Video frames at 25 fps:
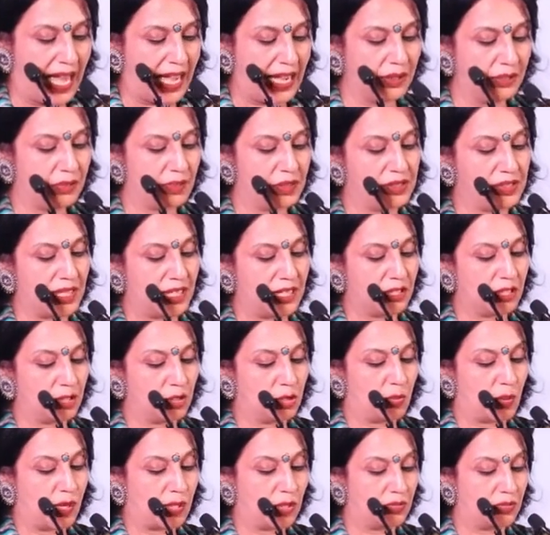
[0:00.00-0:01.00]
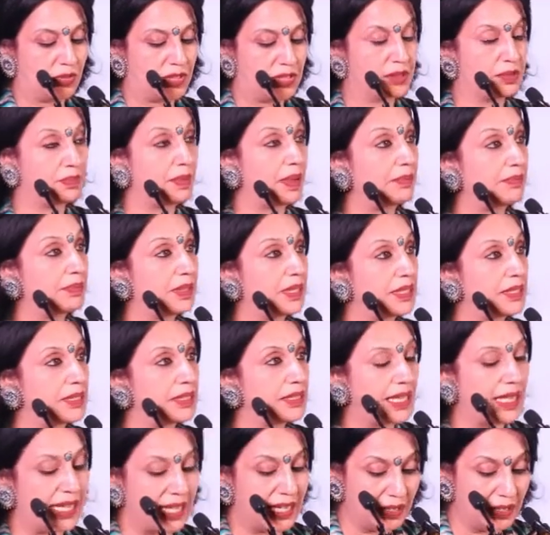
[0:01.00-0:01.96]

and presented to one of its members